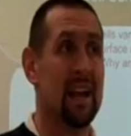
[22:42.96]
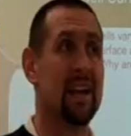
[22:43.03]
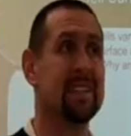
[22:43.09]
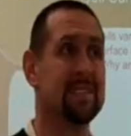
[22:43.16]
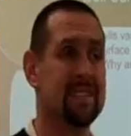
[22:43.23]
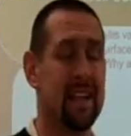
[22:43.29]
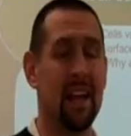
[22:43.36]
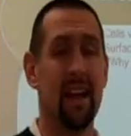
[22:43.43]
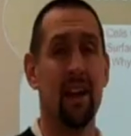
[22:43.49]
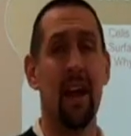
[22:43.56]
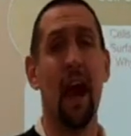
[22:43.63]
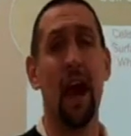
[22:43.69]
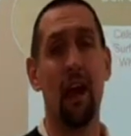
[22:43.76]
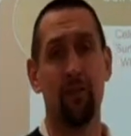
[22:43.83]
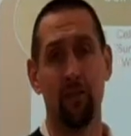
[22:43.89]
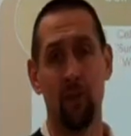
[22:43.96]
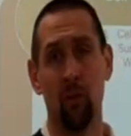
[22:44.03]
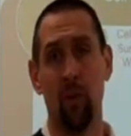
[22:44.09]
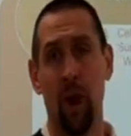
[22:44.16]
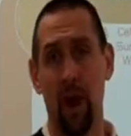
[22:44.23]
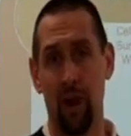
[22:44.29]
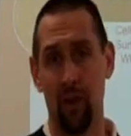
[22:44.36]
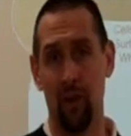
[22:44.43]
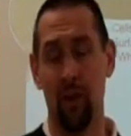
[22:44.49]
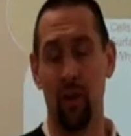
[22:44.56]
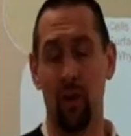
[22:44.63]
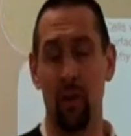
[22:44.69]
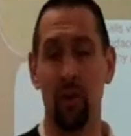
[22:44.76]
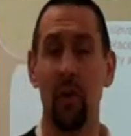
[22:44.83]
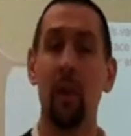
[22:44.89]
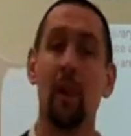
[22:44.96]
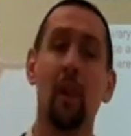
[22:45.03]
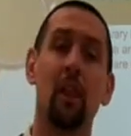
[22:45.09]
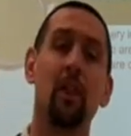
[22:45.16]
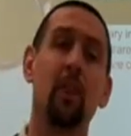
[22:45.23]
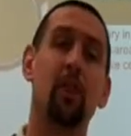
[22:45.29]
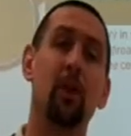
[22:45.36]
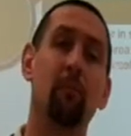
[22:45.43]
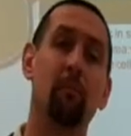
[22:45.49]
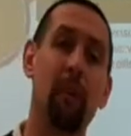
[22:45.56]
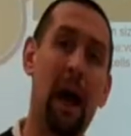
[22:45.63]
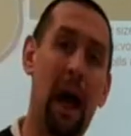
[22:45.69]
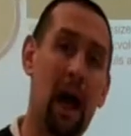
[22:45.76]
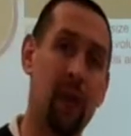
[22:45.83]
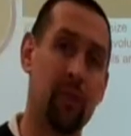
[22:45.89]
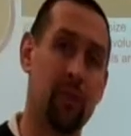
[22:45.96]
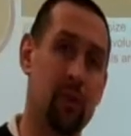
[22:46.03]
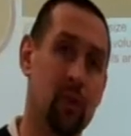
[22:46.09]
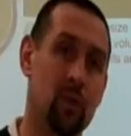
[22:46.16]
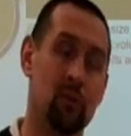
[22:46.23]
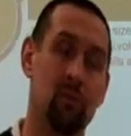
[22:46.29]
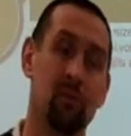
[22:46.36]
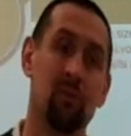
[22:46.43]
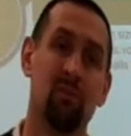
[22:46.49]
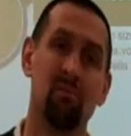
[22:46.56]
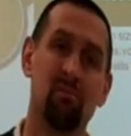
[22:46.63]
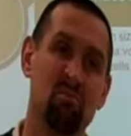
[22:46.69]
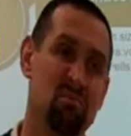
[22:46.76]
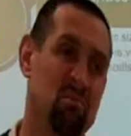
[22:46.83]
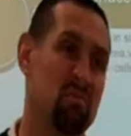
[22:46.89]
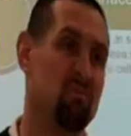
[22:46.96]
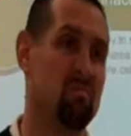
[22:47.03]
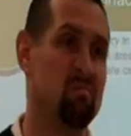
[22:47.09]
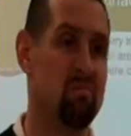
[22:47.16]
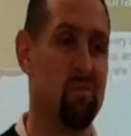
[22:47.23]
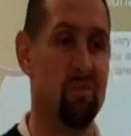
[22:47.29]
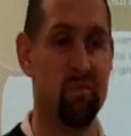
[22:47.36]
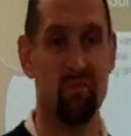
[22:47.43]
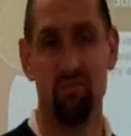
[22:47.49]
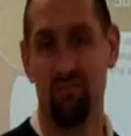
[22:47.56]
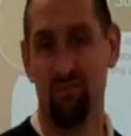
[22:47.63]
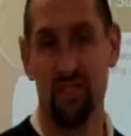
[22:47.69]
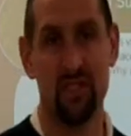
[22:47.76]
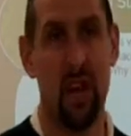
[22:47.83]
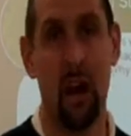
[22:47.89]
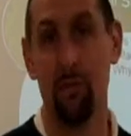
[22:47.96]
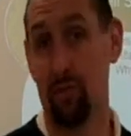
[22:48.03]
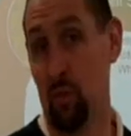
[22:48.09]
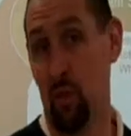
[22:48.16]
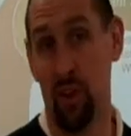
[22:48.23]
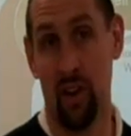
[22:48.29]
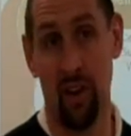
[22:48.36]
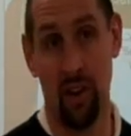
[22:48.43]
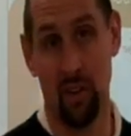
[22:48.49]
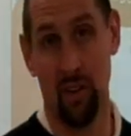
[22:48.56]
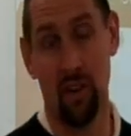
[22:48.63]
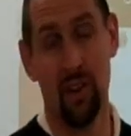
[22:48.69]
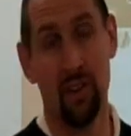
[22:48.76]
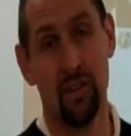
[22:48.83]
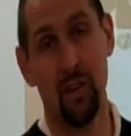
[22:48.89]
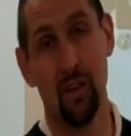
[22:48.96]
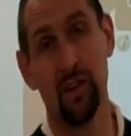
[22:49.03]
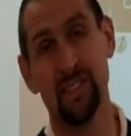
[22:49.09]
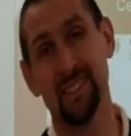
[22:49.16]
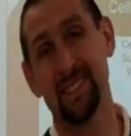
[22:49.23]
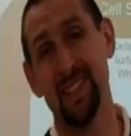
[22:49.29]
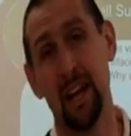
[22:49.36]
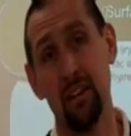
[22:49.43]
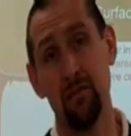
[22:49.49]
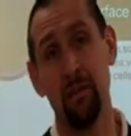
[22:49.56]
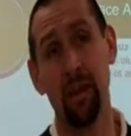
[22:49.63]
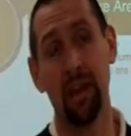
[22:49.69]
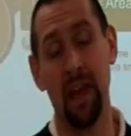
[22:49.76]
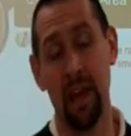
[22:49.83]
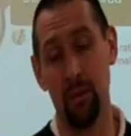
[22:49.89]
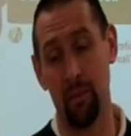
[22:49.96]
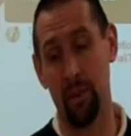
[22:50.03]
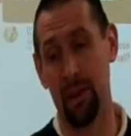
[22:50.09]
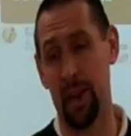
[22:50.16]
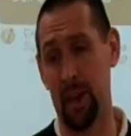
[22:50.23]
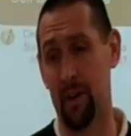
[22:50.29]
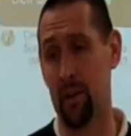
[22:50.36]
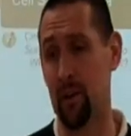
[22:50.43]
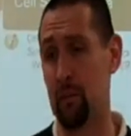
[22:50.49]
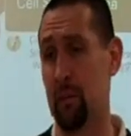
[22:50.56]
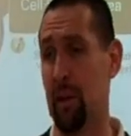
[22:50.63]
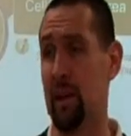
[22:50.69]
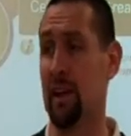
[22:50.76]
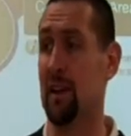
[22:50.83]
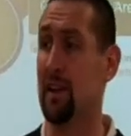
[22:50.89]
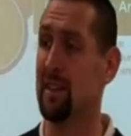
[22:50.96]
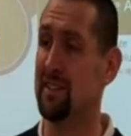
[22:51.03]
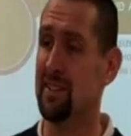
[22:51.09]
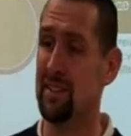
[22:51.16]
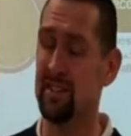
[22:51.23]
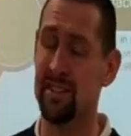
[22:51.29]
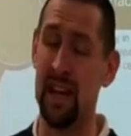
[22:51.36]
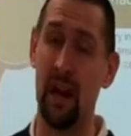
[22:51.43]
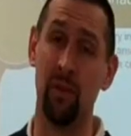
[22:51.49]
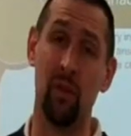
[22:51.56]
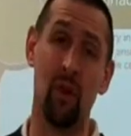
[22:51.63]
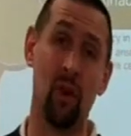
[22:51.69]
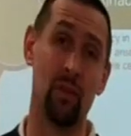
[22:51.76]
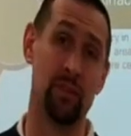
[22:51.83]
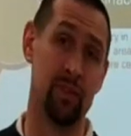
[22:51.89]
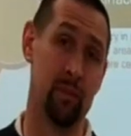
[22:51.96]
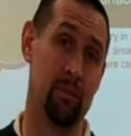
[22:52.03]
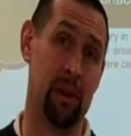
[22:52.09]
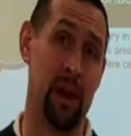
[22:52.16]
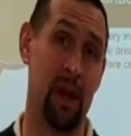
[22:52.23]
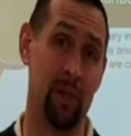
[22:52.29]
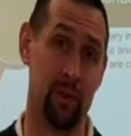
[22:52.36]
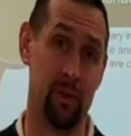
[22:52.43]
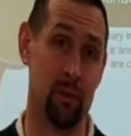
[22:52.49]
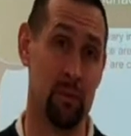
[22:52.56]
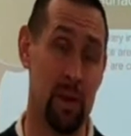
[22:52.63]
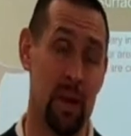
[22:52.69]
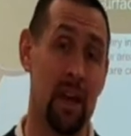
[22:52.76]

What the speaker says: Let's say after a while, though, the bathroom stops working. So instead of being able to carry your bucket just down the hall to the bathroom,